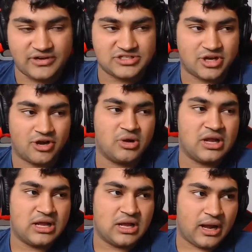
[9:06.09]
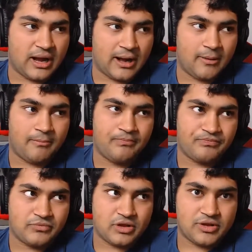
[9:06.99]
And so
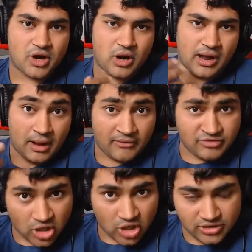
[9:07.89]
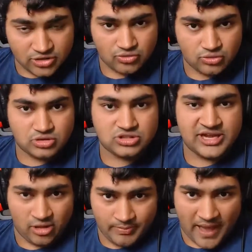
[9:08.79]
I've started to
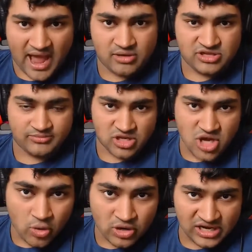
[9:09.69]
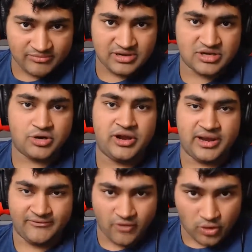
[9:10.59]
scale back some of the coding I've been
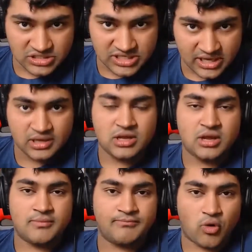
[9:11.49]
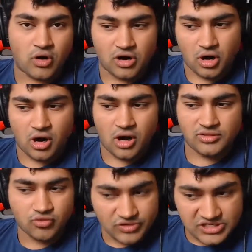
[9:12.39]
doing and focusing more
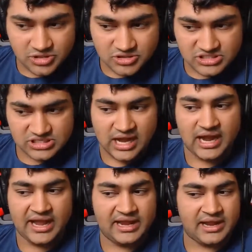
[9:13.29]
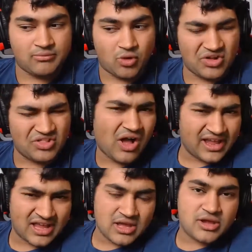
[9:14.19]
on the research side and more
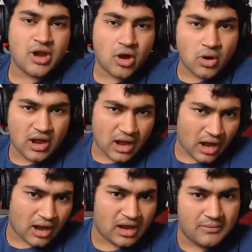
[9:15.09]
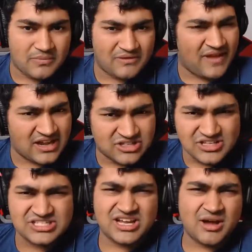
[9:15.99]
like,
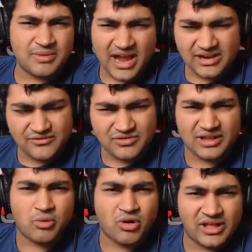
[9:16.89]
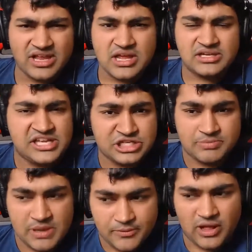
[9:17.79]
evangelism, kind of like more like
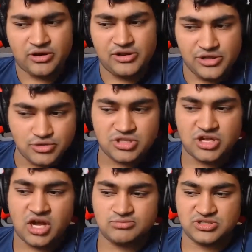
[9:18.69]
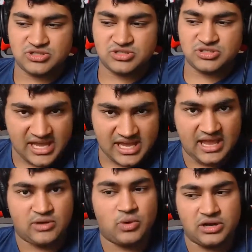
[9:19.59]
teaching people how to use the Cosmos
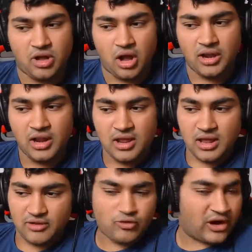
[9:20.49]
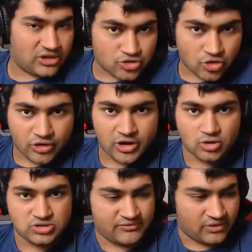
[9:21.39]
SDK and whatnot, writing
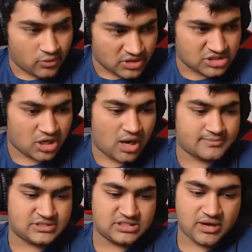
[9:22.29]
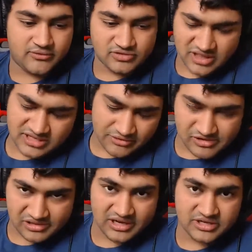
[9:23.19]
tutorials, giving workshops and stuff, things I
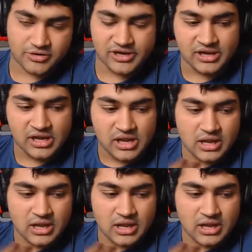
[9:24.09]
really like doing.